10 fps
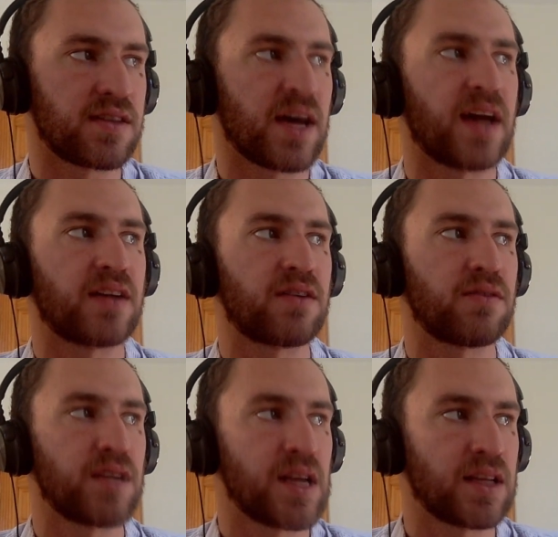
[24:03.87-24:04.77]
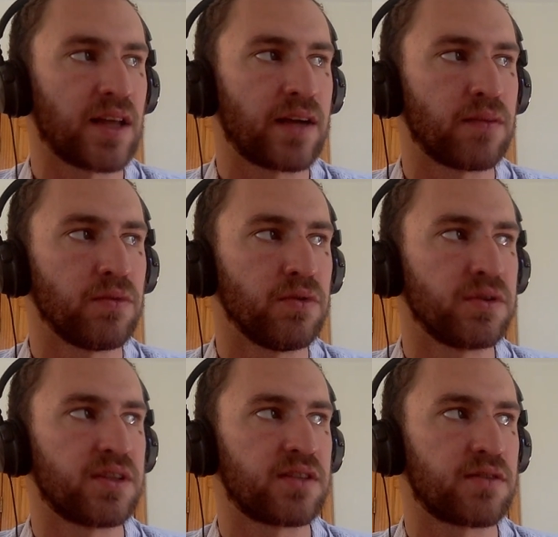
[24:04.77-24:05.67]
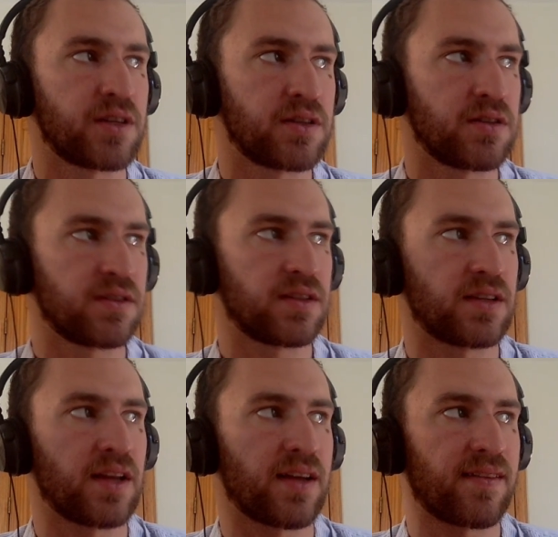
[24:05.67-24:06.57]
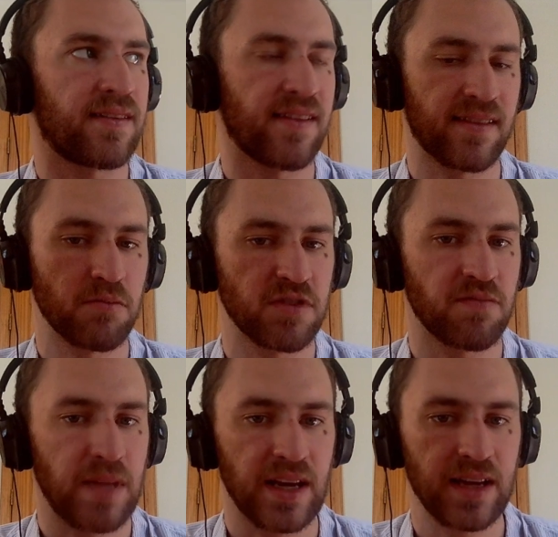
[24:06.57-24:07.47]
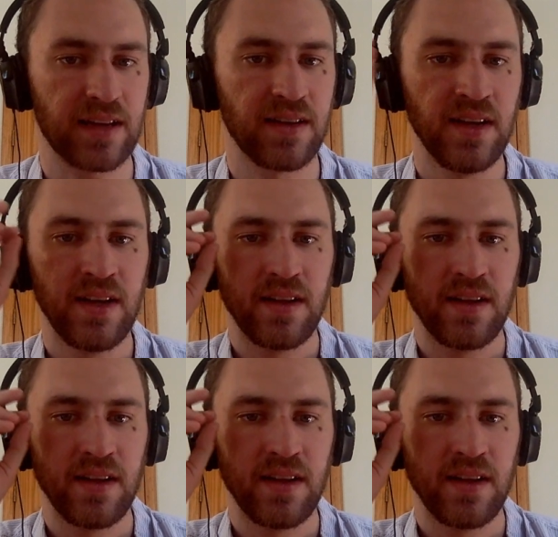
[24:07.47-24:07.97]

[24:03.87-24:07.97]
that create like rules and strictures and like systems of meaning,